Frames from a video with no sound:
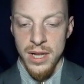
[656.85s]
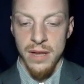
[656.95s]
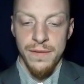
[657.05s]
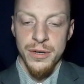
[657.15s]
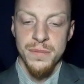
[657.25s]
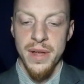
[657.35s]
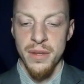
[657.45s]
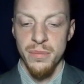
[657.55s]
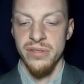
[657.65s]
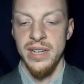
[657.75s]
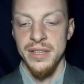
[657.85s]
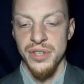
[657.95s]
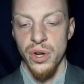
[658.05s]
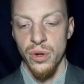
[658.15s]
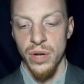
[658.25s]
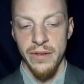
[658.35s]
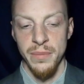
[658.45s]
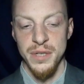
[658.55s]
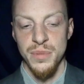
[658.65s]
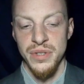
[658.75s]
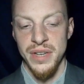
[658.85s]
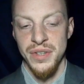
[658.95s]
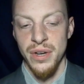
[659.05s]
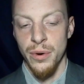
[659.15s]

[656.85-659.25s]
The first method prevails in all governments possessing